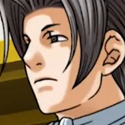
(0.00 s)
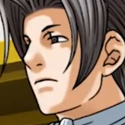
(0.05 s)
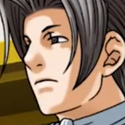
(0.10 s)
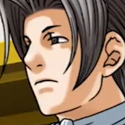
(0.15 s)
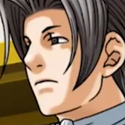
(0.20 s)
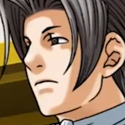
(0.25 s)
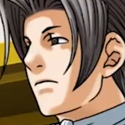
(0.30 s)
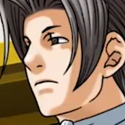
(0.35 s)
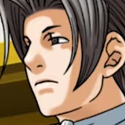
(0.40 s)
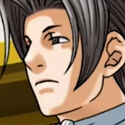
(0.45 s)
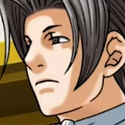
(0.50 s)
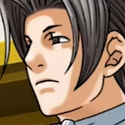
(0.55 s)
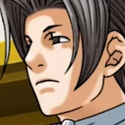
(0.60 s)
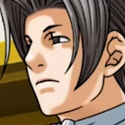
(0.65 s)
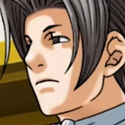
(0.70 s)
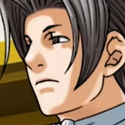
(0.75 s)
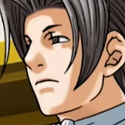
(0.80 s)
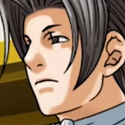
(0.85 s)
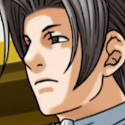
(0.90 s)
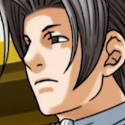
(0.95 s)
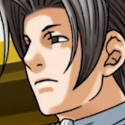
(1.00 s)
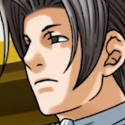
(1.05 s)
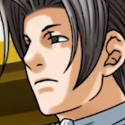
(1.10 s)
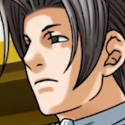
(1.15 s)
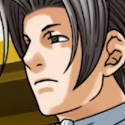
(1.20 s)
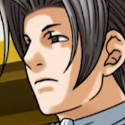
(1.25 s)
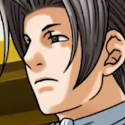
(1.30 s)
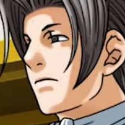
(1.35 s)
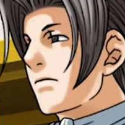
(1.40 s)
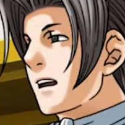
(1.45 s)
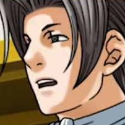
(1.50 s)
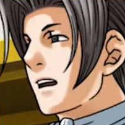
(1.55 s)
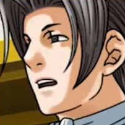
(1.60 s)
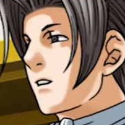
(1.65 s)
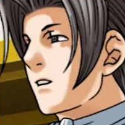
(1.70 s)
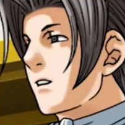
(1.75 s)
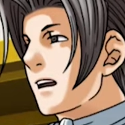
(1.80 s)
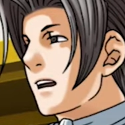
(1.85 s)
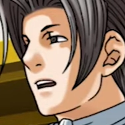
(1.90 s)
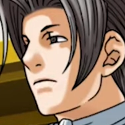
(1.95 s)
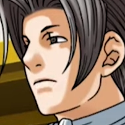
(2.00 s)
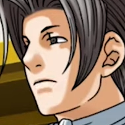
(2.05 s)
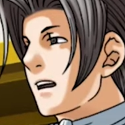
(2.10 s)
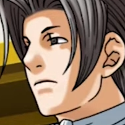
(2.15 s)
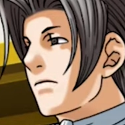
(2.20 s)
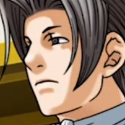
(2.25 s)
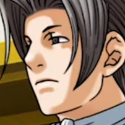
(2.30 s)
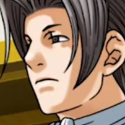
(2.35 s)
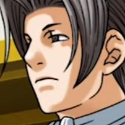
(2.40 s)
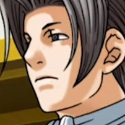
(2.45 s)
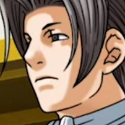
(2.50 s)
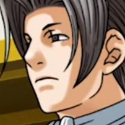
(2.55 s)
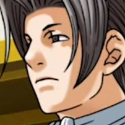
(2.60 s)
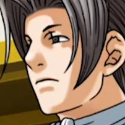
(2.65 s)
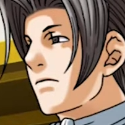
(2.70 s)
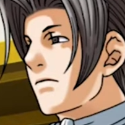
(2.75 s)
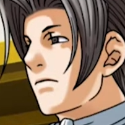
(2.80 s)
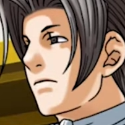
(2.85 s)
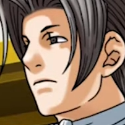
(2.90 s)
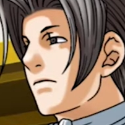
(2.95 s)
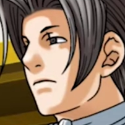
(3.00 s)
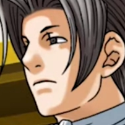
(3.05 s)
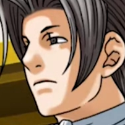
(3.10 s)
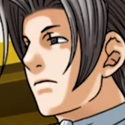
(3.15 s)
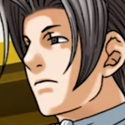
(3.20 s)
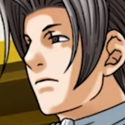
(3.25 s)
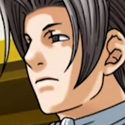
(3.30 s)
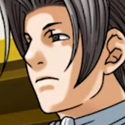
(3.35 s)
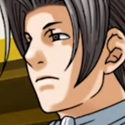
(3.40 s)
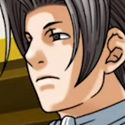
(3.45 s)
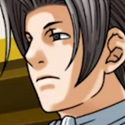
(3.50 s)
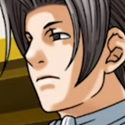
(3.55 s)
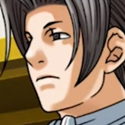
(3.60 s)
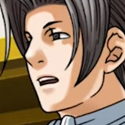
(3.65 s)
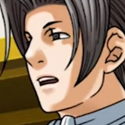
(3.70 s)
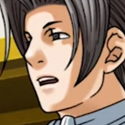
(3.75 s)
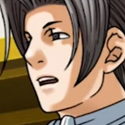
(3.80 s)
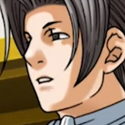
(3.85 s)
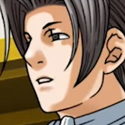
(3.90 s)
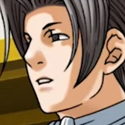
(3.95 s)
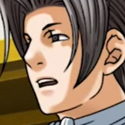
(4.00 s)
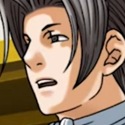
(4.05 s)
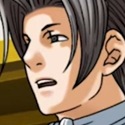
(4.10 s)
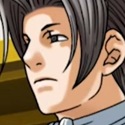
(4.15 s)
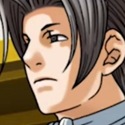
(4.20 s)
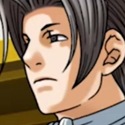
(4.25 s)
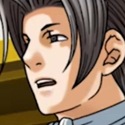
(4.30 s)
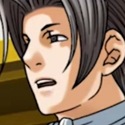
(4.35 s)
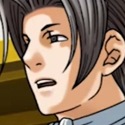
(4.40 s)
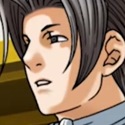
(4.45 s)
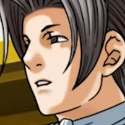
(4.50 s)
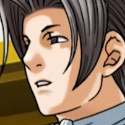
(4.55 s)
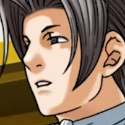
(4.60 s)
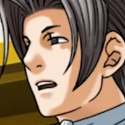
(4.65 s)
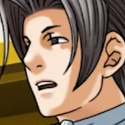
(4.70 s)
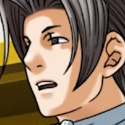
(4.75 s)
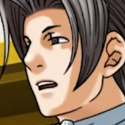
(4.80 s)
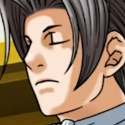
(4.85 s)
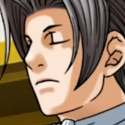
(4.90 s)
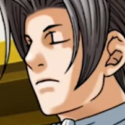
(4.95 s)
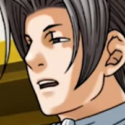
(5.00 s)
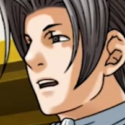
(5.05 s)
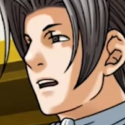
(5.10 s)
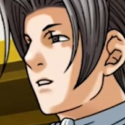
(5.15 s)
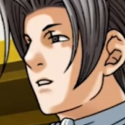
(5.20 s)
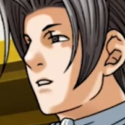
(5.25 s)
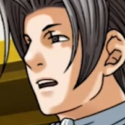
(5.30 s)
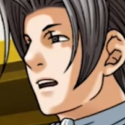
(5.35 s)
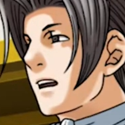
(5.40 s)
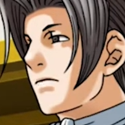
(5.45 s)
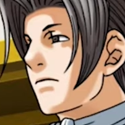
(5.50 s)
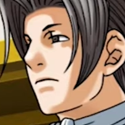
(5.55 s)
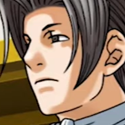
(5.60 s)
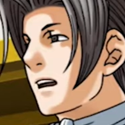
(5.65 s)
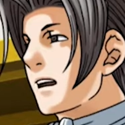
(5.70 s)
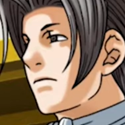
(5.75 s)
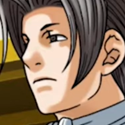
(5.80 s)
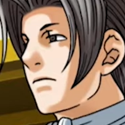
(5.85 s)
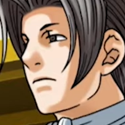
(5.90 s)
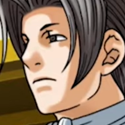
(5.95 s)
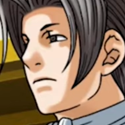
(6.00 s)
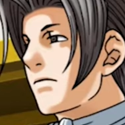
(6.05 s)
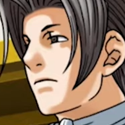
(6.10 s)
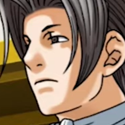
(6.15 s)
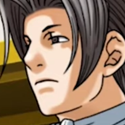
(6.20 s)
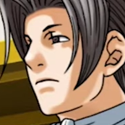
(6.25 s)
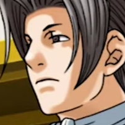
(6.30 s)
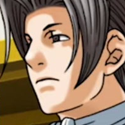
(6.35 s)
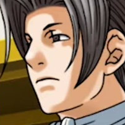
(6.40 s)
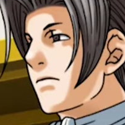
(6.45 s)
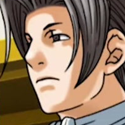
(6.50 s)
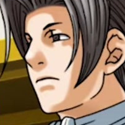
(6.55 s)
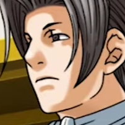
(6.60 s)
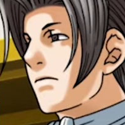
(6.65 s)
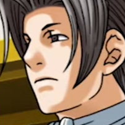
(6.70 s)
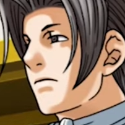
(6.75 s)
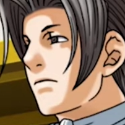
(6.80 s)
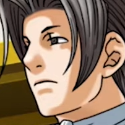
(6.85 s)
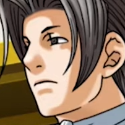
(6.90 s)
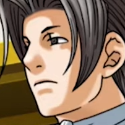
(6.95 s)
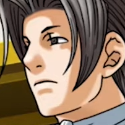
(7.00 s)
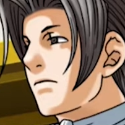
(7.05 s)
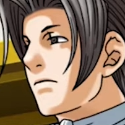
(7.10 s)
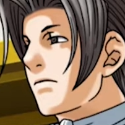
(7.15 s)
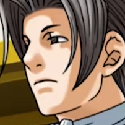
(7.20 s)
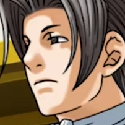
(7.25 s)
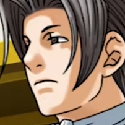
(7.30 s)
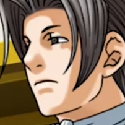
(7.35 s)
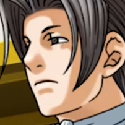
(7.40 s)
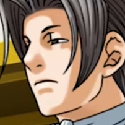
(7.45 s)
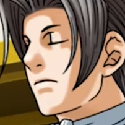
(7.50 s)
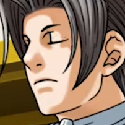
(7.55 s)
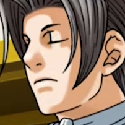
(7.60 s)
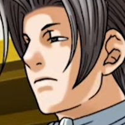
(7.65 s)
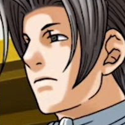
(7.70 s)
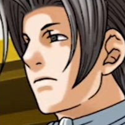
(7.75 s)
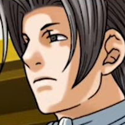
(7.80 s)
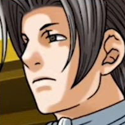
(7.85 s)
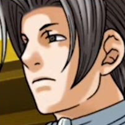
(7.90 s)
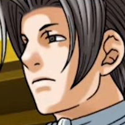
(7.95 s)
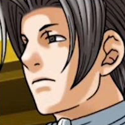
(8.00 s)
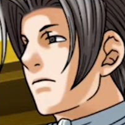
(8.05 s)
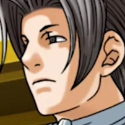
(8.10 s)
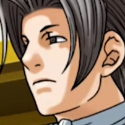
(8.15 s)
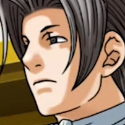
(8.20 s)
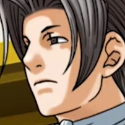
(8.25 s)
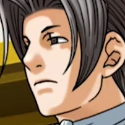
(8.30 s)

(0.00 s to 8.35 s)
I think not, Your Honor. Little Powers was innocent. That he should be found is, uh, is uh, well, uh,